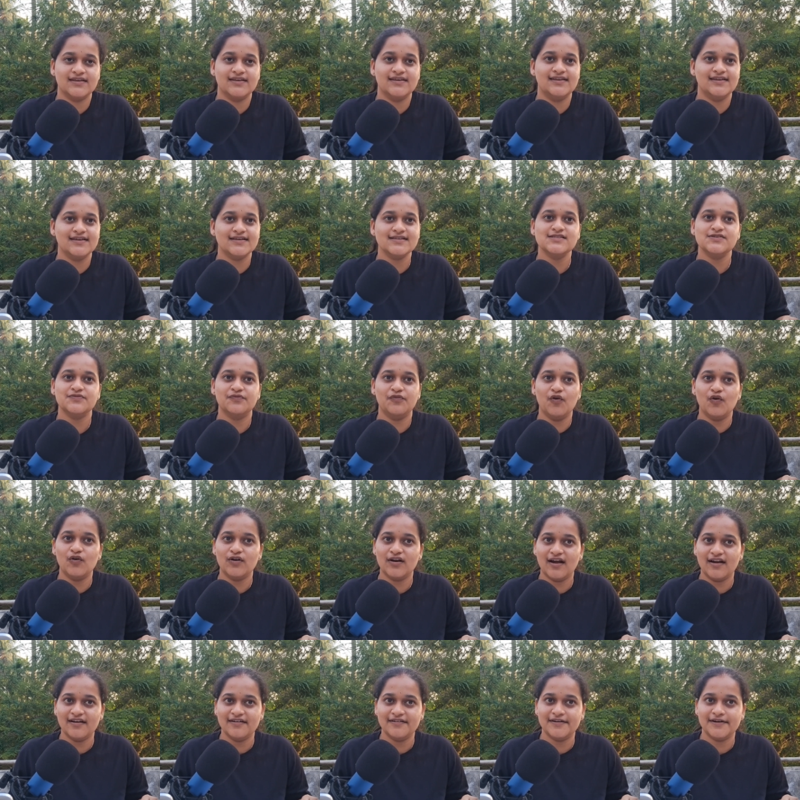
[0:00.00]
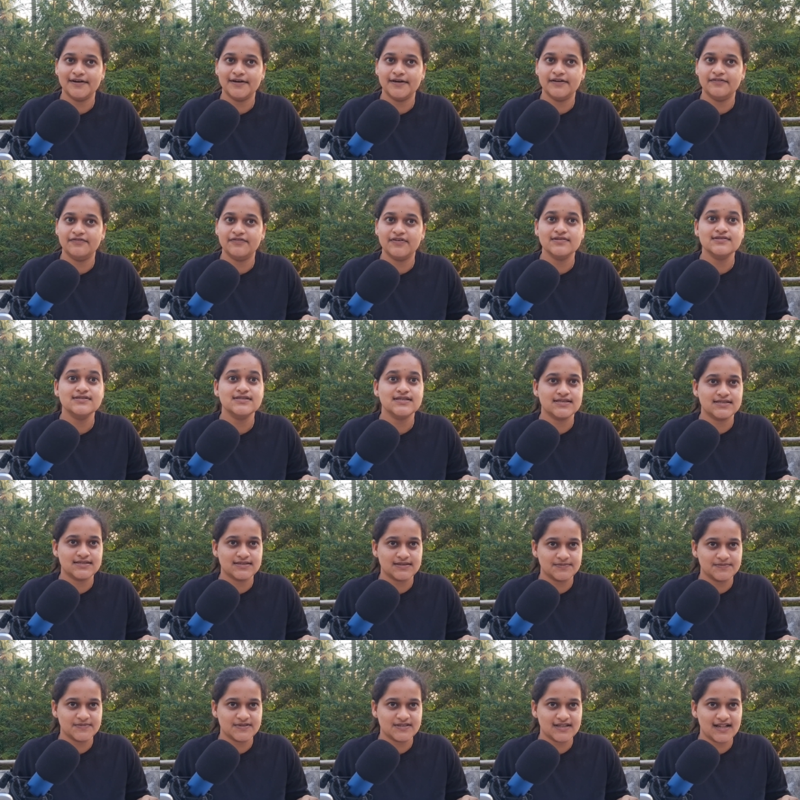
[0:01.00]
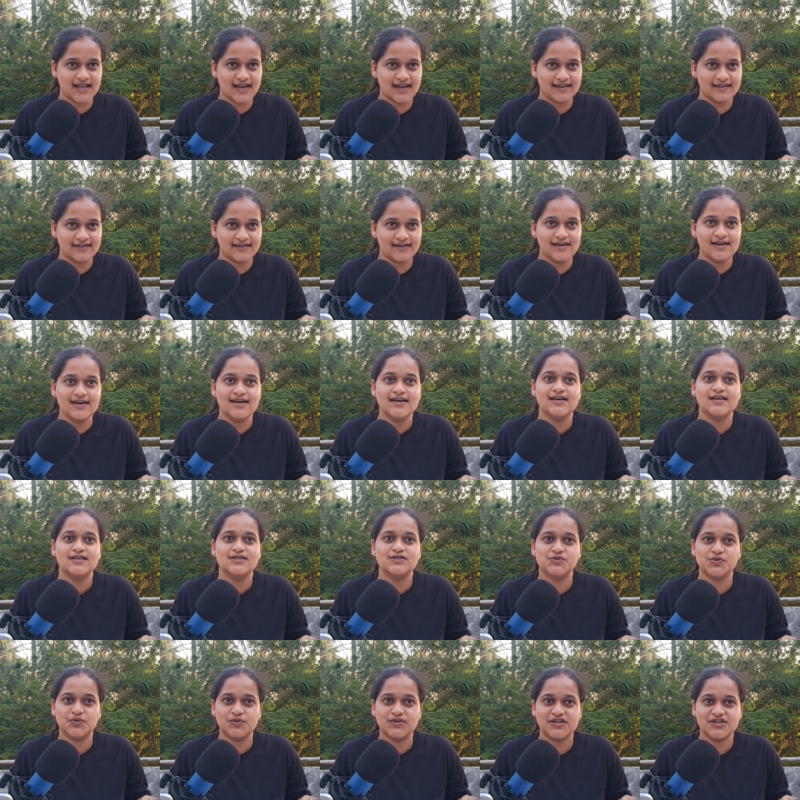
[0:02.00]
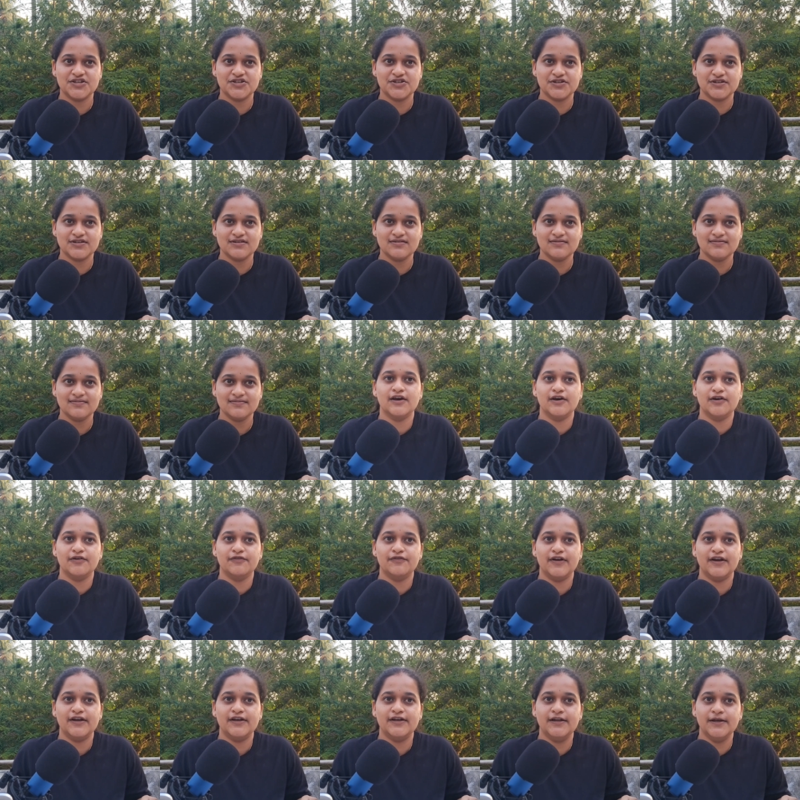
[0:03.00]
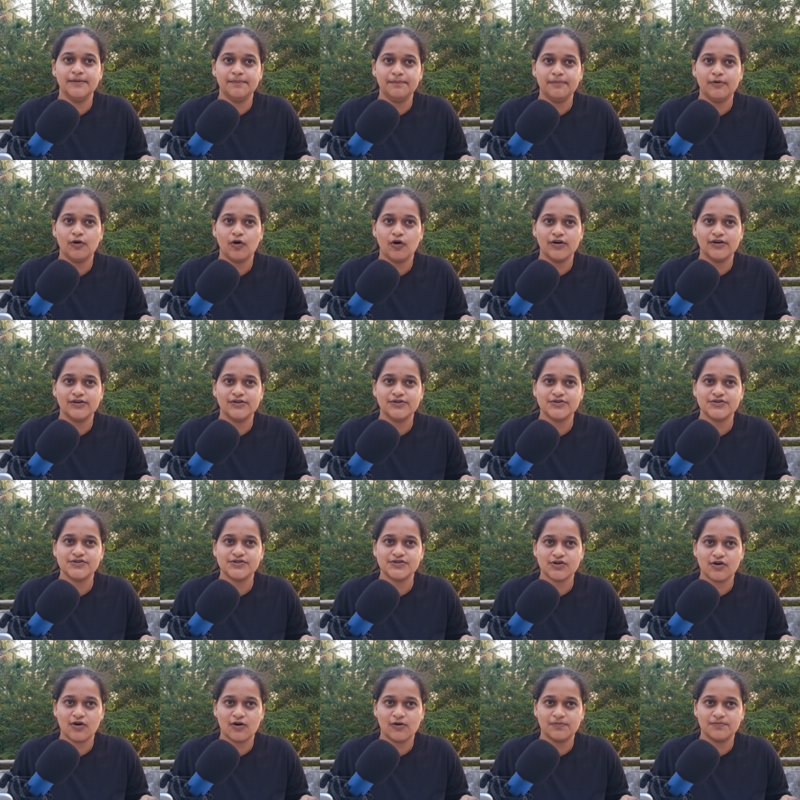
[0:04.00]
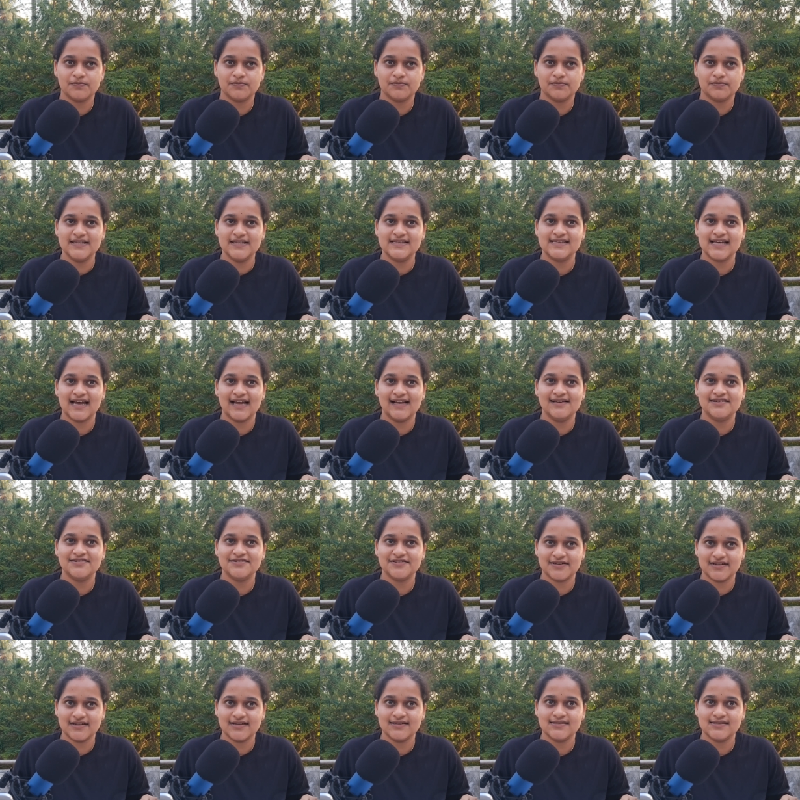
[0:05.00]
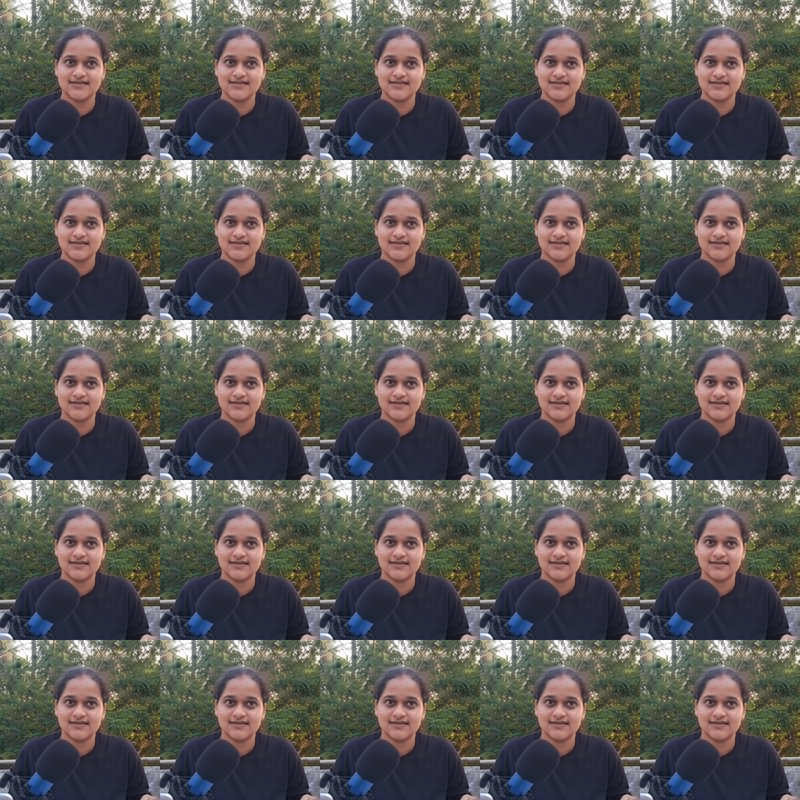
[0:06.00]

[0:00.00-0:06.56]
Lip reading: S-400 defense systems like Sudarshan were deployed to stop missile threats,